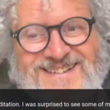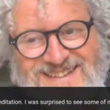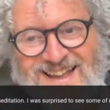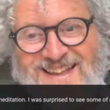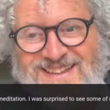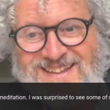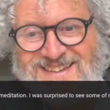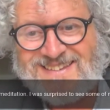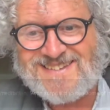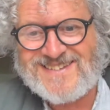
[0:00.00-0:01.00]
Yeah,
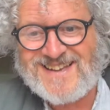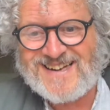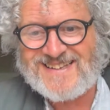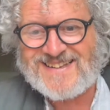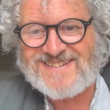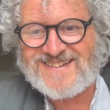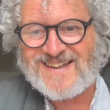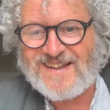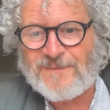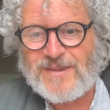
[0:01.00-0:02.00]
that's exactly it. Yeah.